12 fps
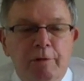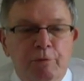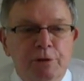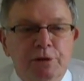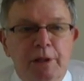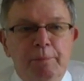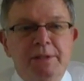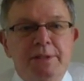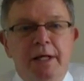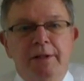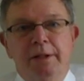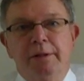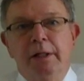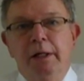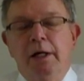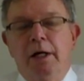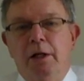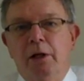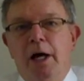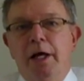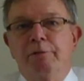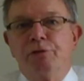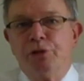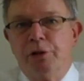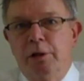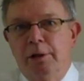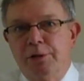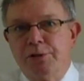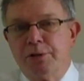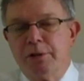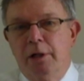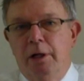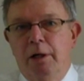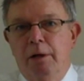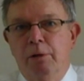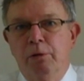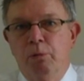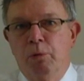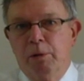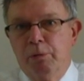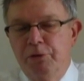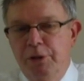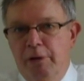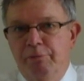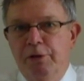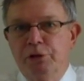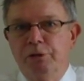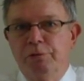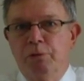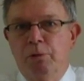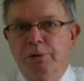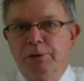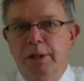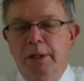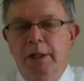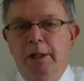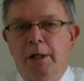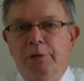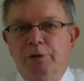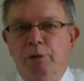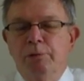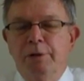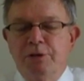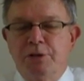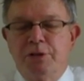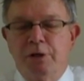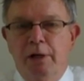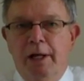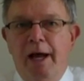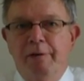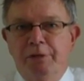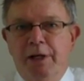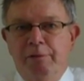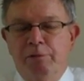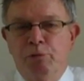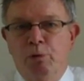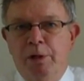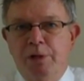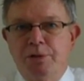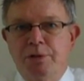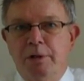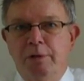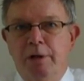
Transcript: First, let me say that a lot of journalists who work with nonfiction, of course, don't necessarily have to have a voice.